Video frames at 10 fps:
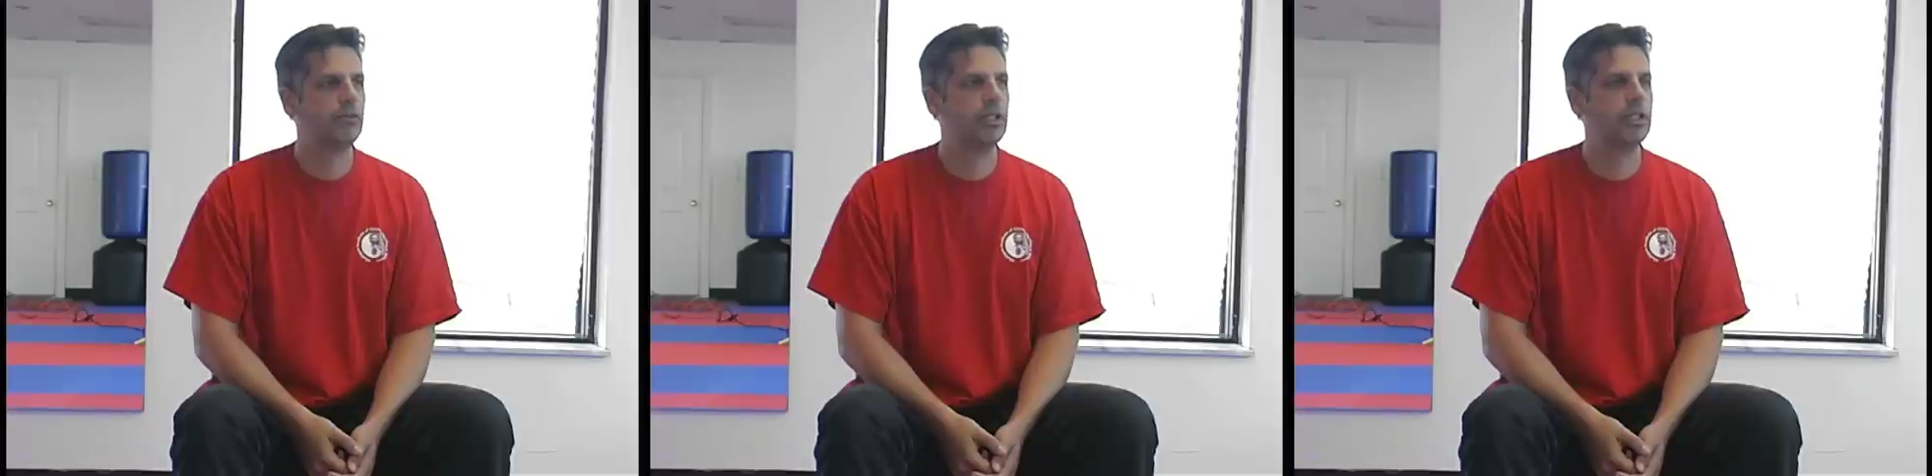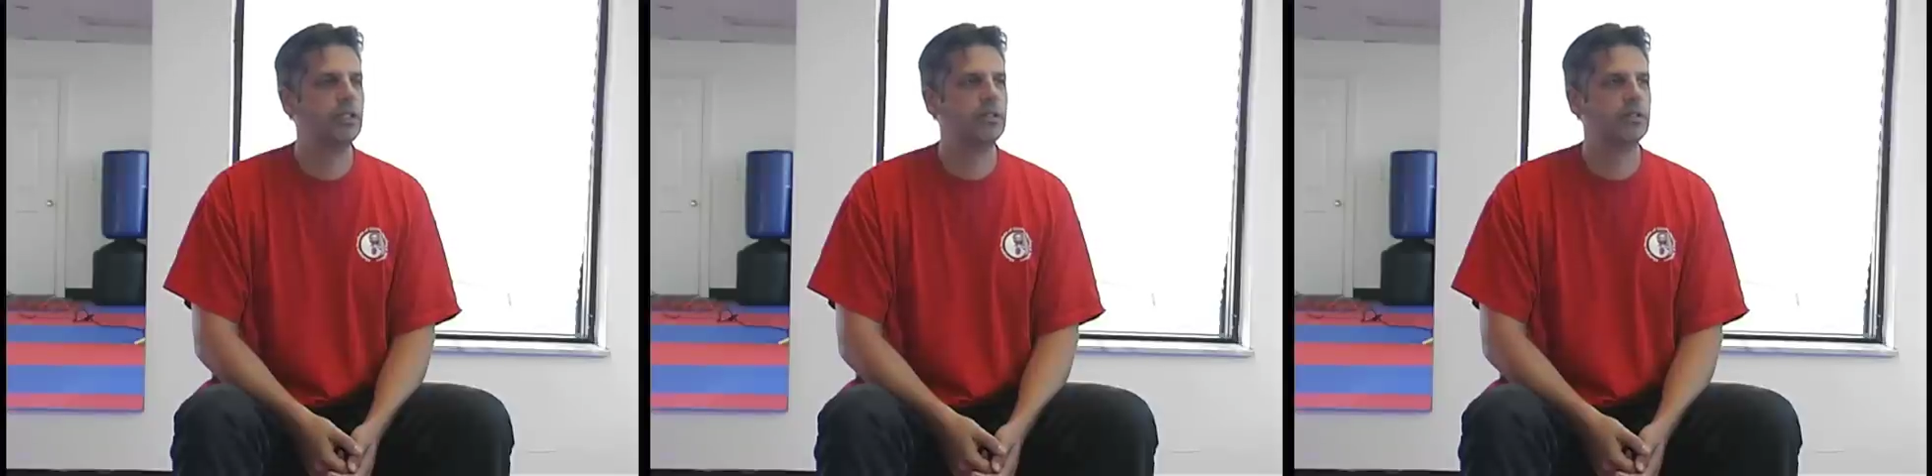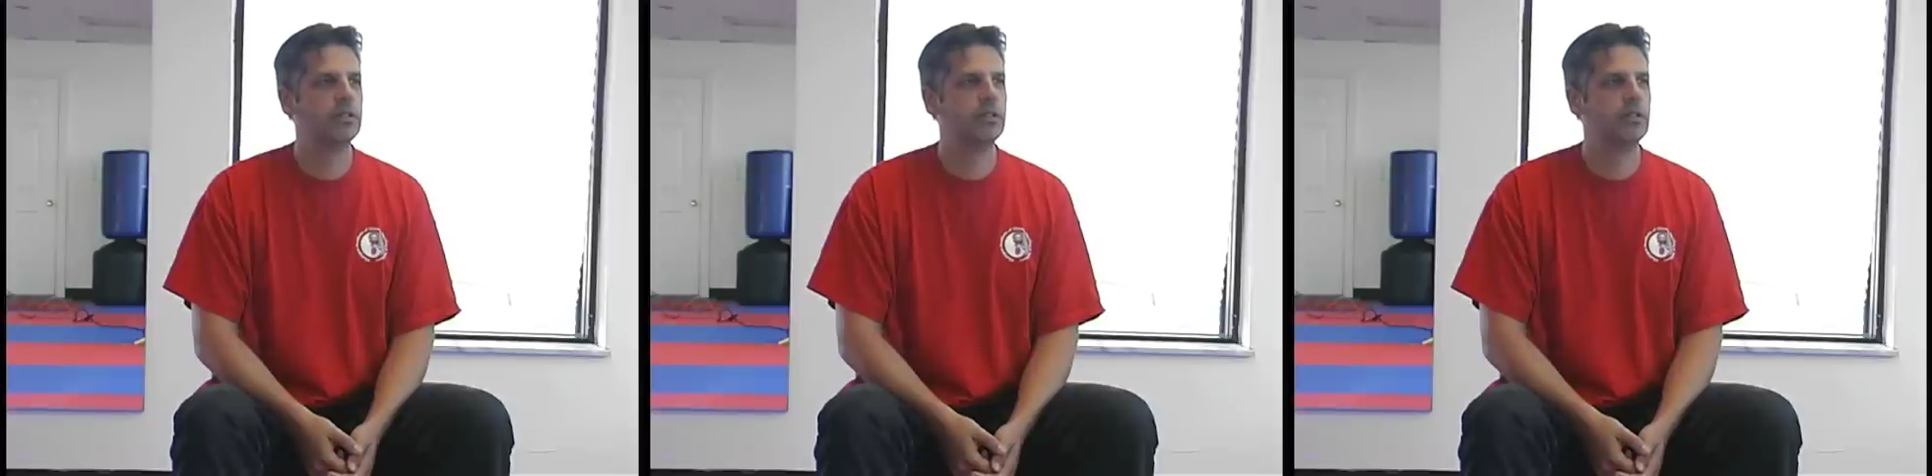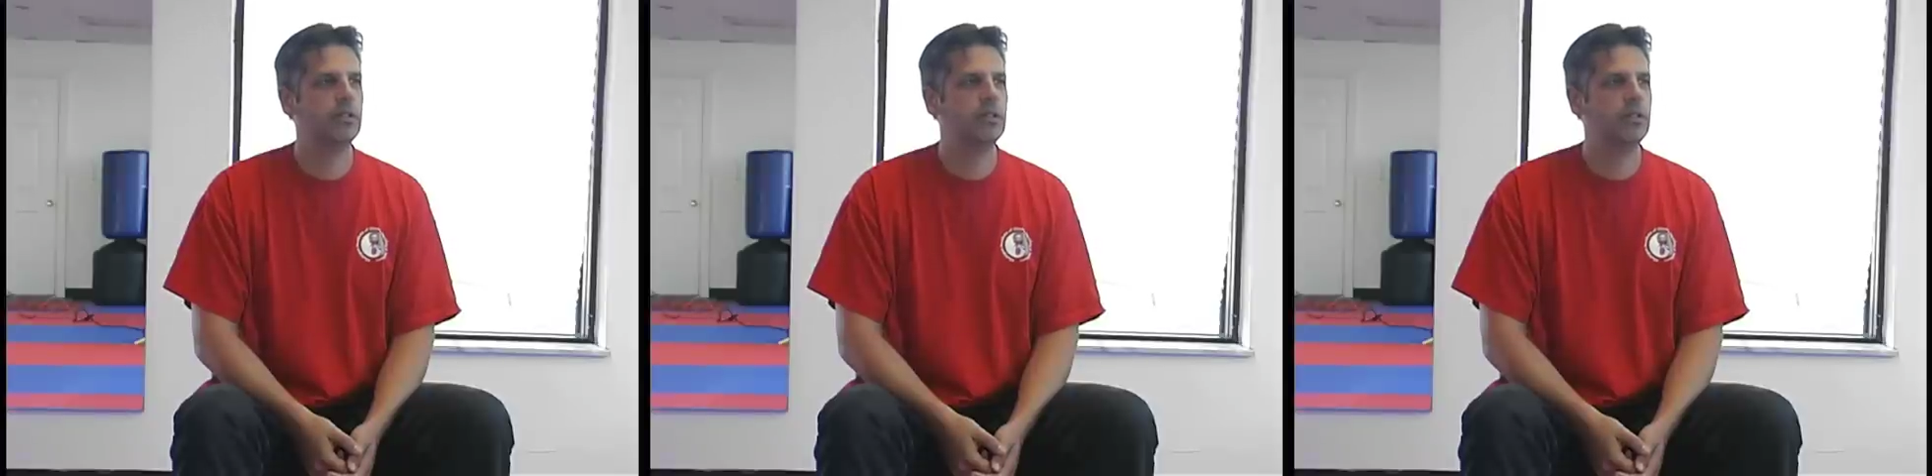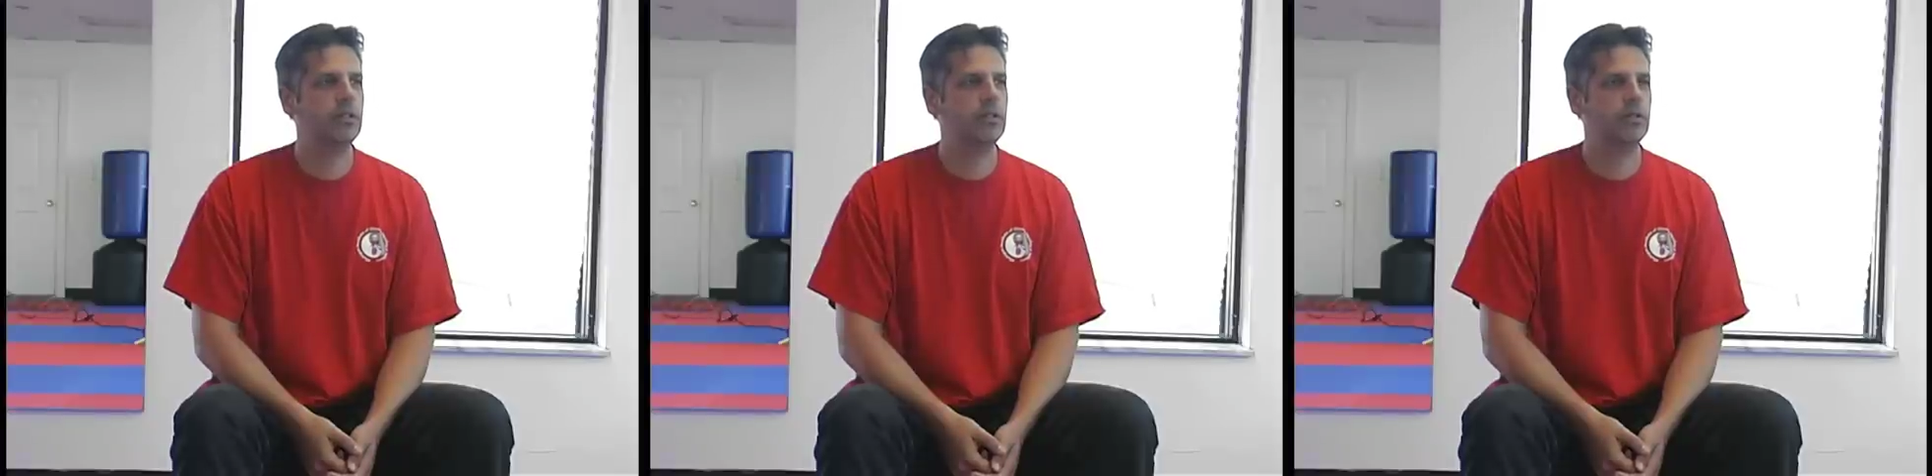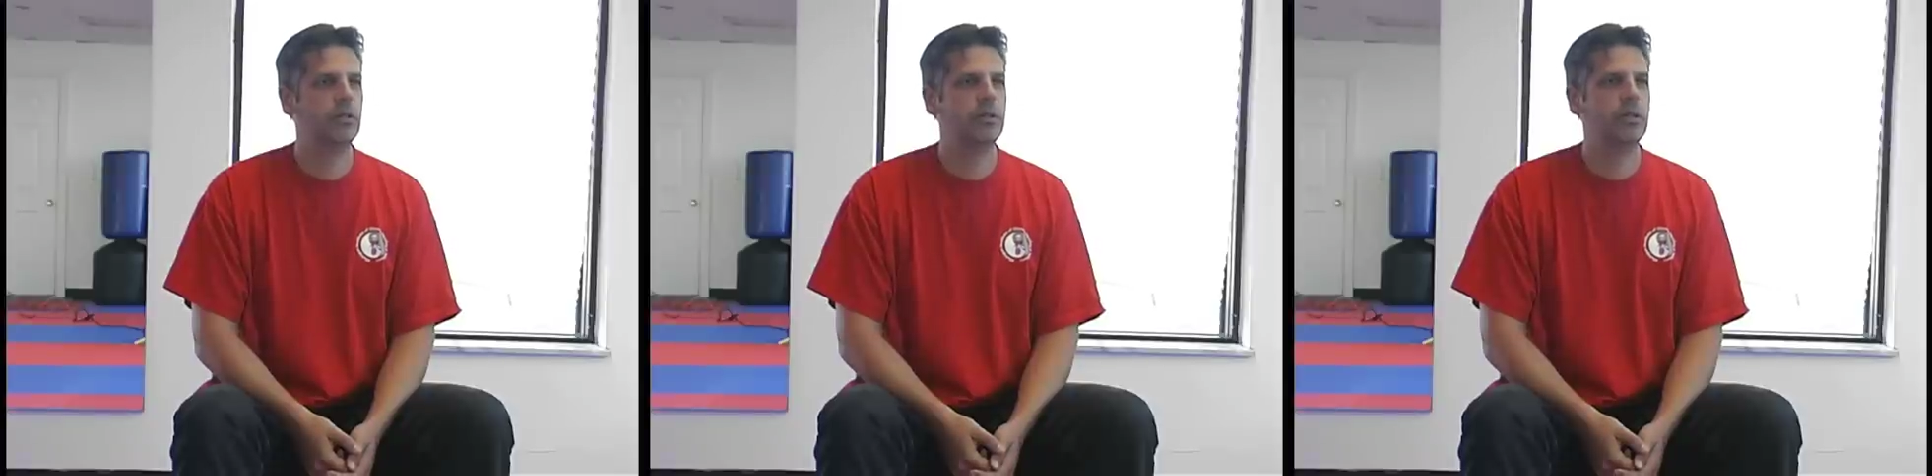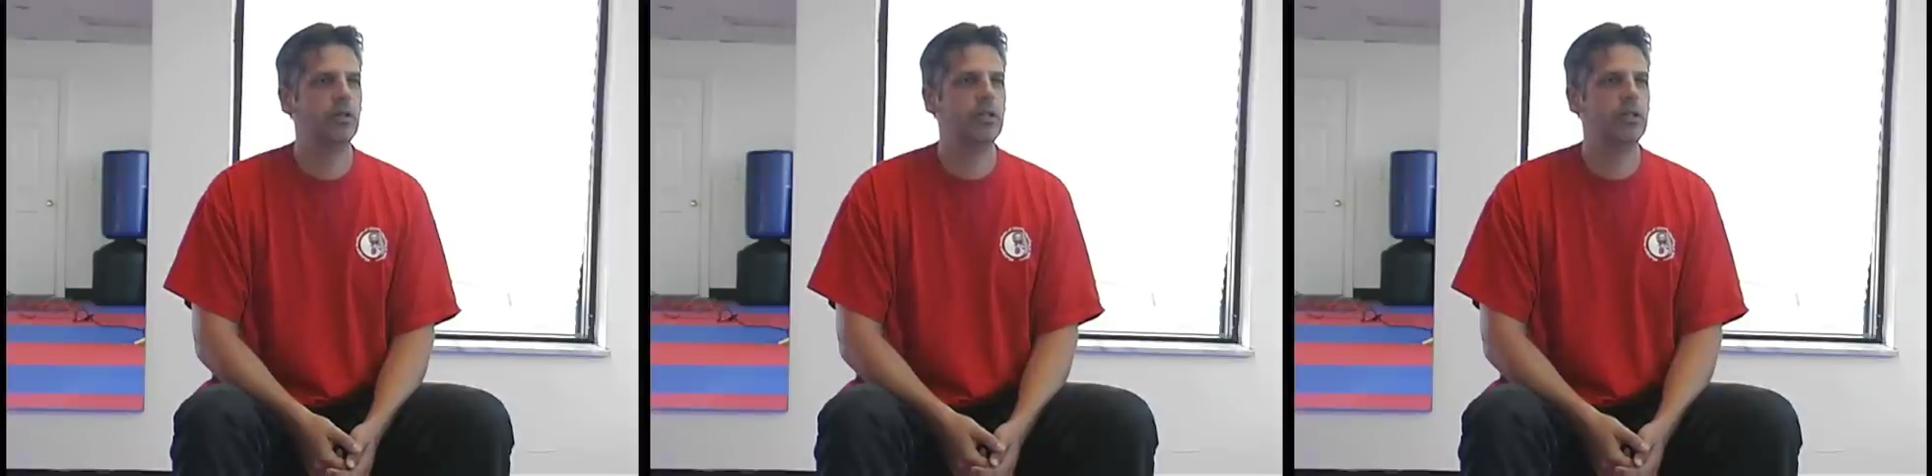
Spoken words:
really, the